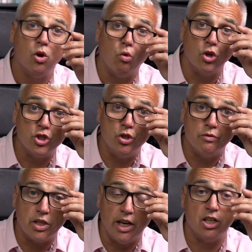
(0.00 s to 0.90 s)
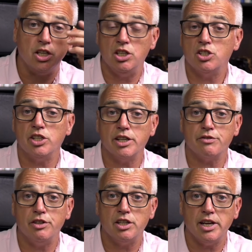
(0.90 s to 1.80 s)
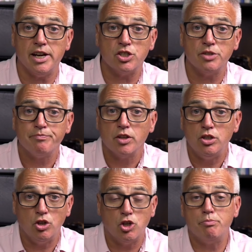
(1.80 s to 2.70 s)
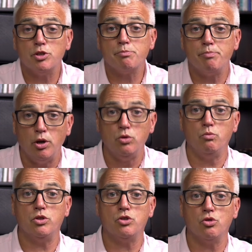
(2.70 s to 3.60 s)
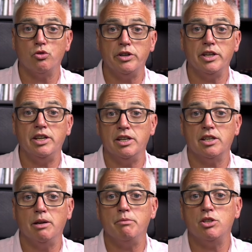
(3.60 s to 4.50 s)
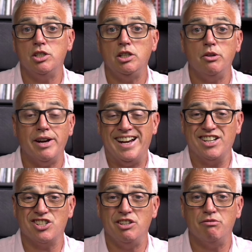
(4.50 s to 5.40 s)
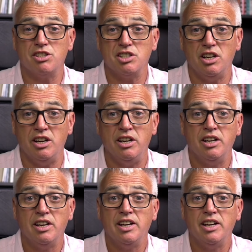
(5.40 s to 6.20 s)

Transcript: Once you've taken your tax-free cash, you can postpone withdrawing income until you actually retire.